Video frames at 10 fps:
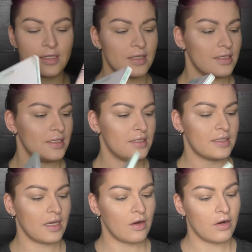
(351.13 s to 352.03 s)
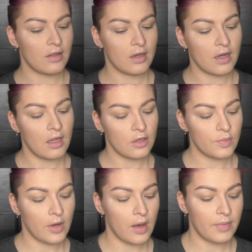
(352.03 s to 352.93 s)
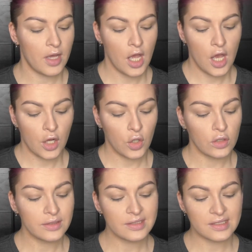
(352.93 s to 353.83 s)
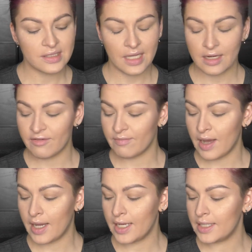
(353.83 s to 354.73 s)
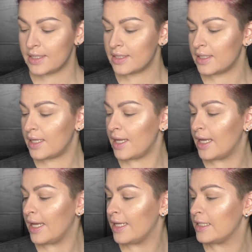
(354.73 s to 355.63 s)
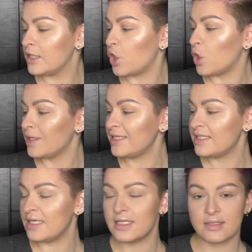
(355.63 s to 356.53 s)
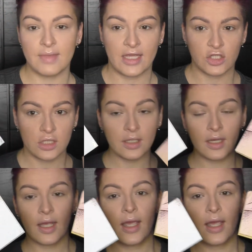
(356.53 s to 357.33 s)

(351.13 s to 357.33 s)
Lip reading: These are the ColourPop Golden State of Mind and All I See Is Magic.